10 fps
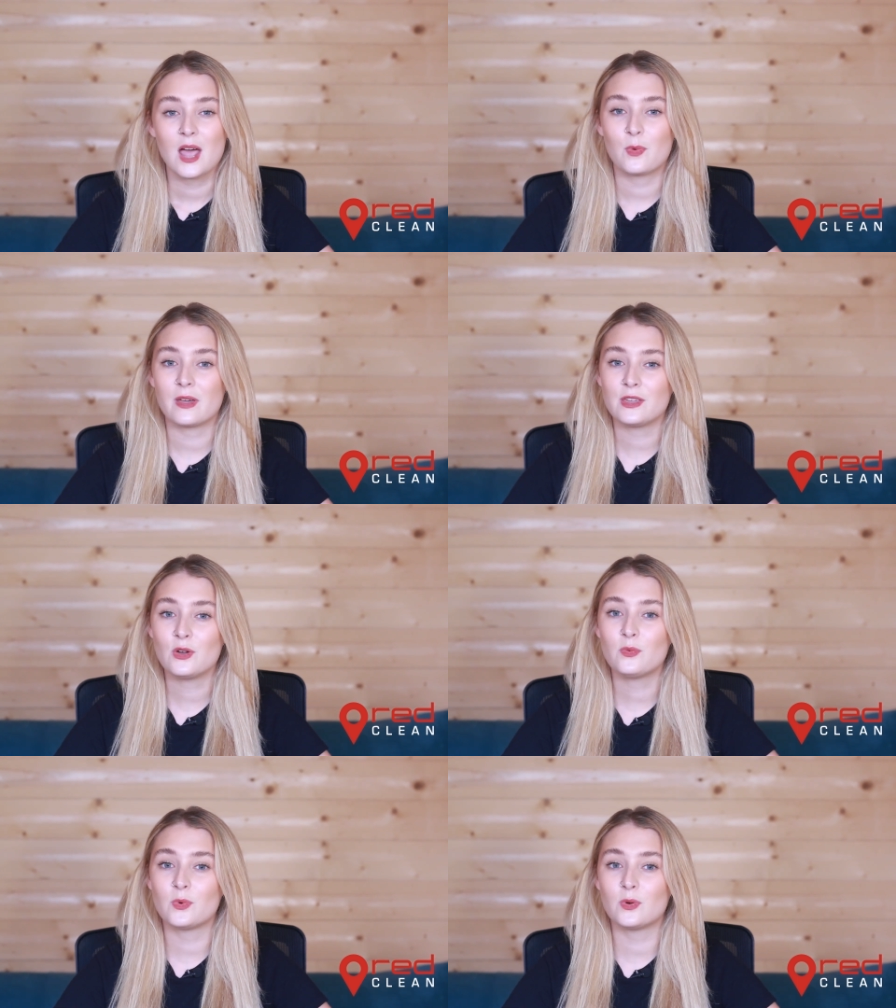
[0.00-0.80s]
Whether
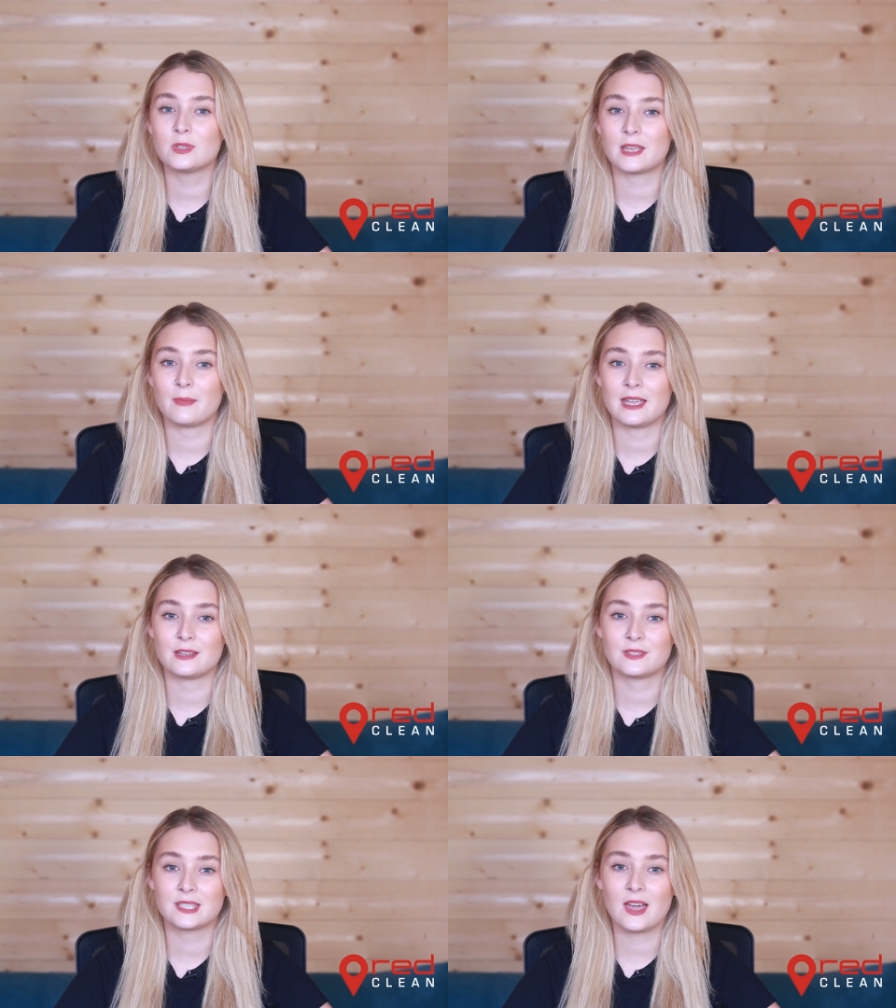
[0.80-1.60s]
your walls are
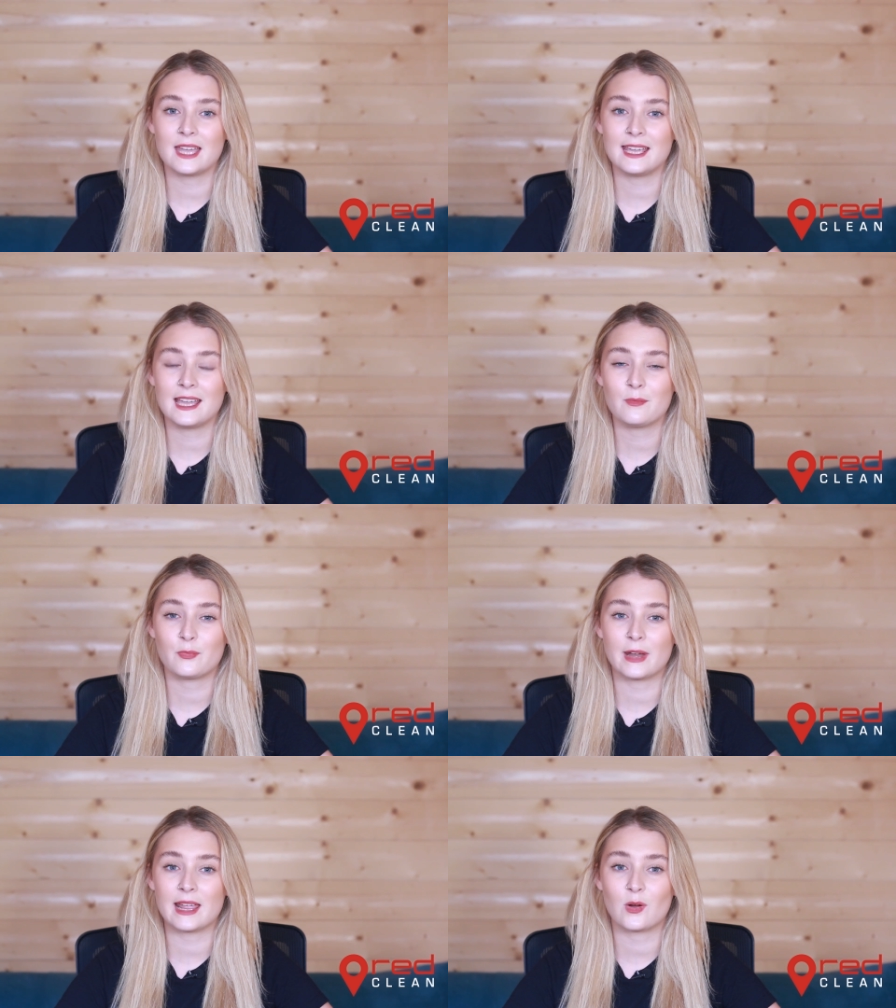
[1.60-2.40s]
made of siding,
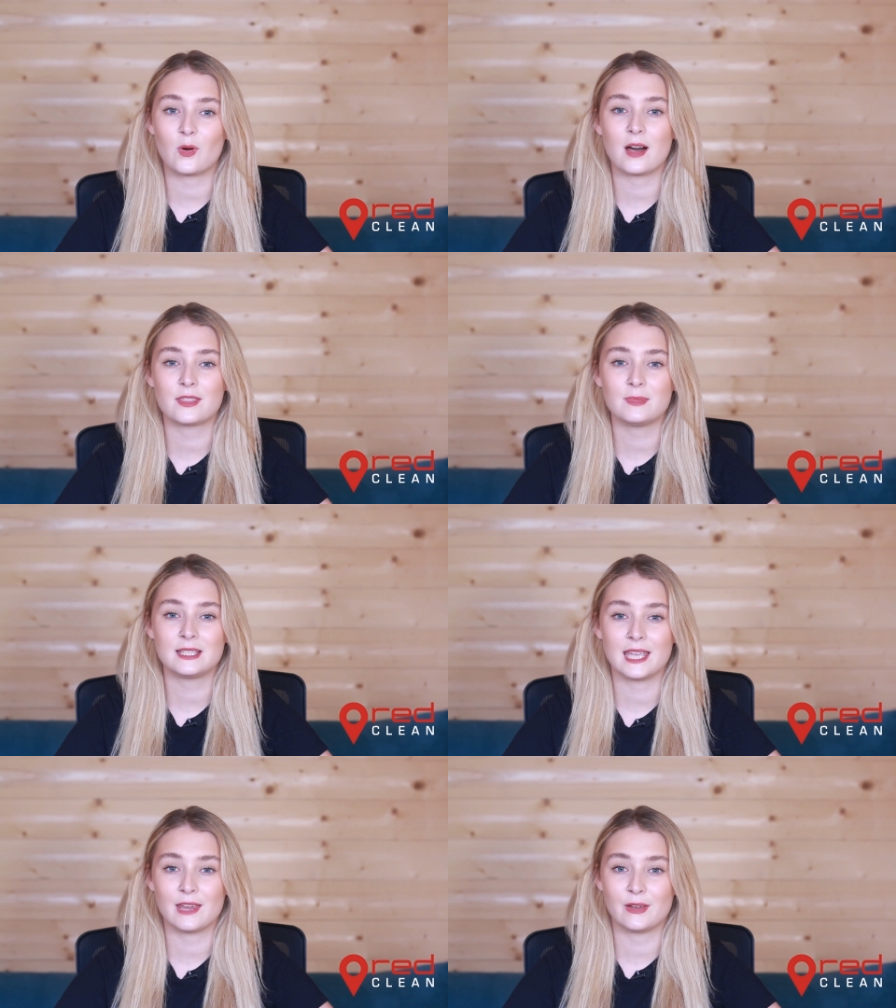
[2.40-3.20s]
brick or other
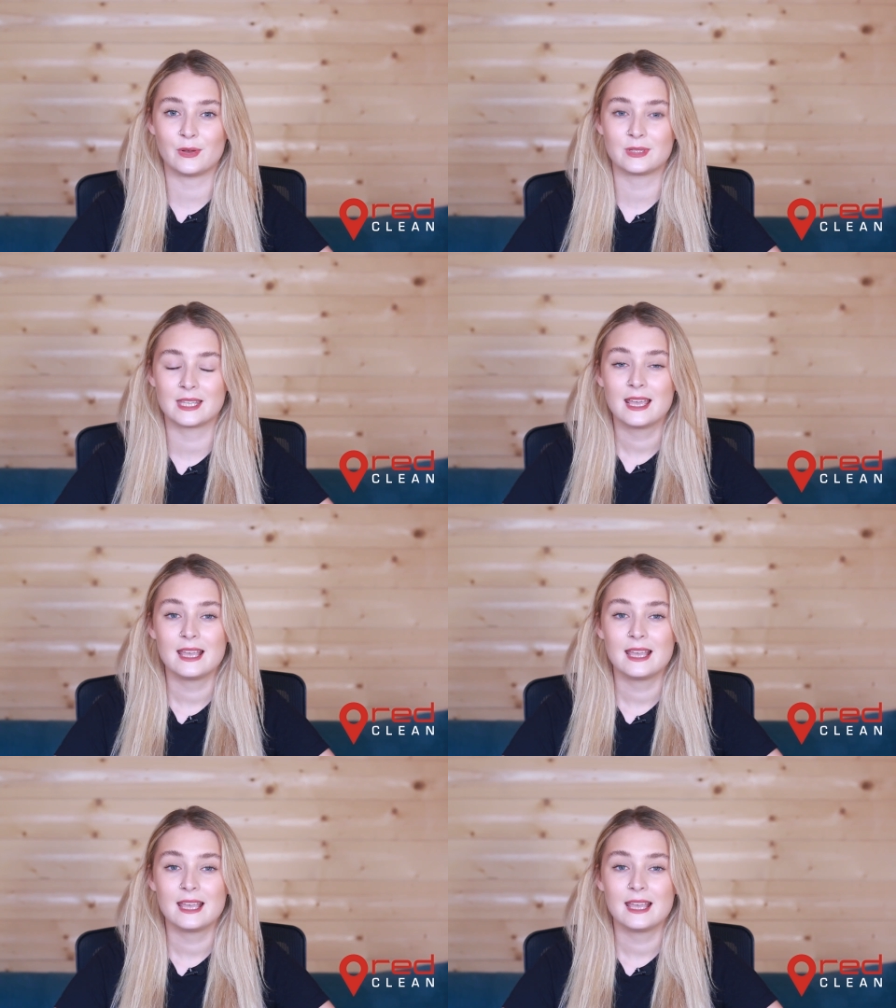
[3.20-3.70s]
materials,